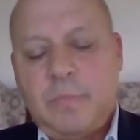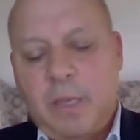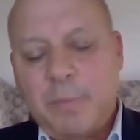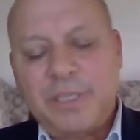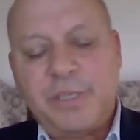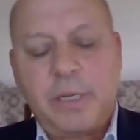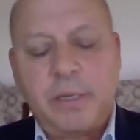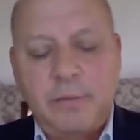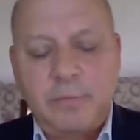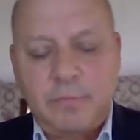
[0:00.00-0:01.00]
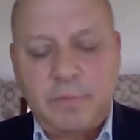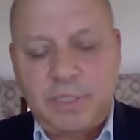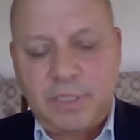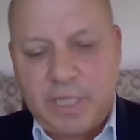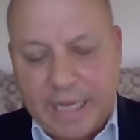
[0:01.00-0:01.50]
imaging
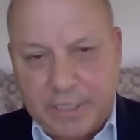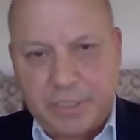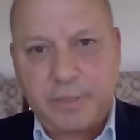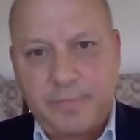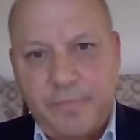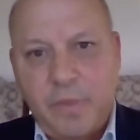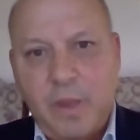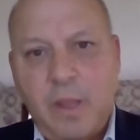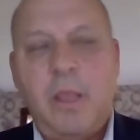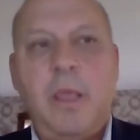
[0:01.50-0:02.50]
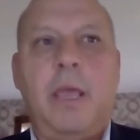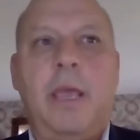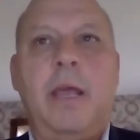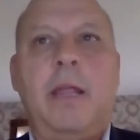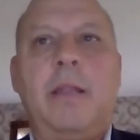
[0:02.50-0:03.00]
station.
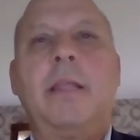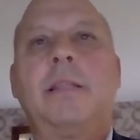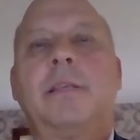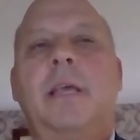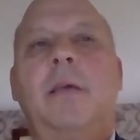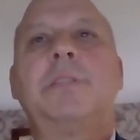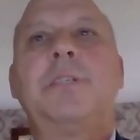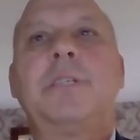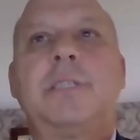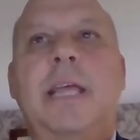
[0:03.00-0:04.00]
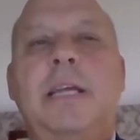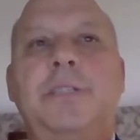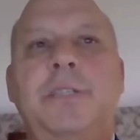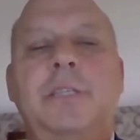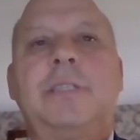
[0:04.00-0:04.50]
And the imaging
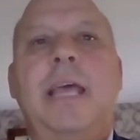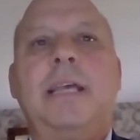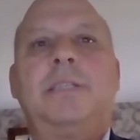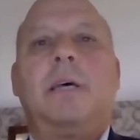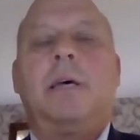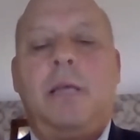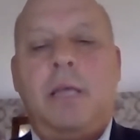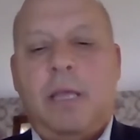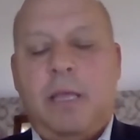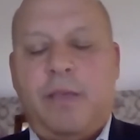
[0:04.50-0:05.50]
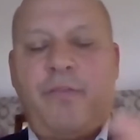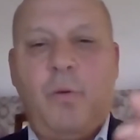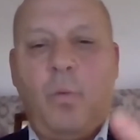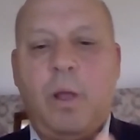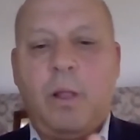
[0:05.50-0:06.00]
station takes if
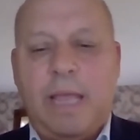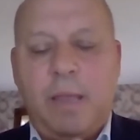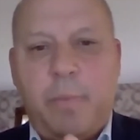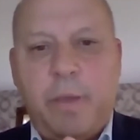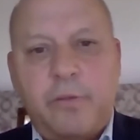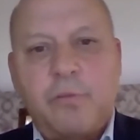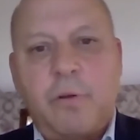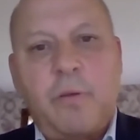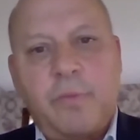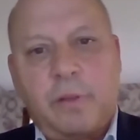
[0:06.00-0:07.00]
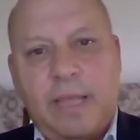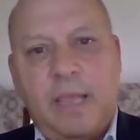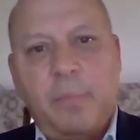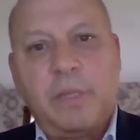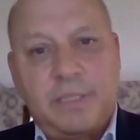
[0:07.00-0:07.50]
you will, a picture of the
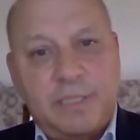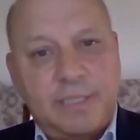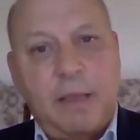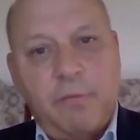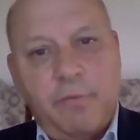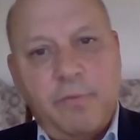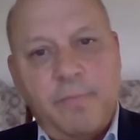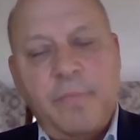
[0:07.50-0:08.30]
label itself.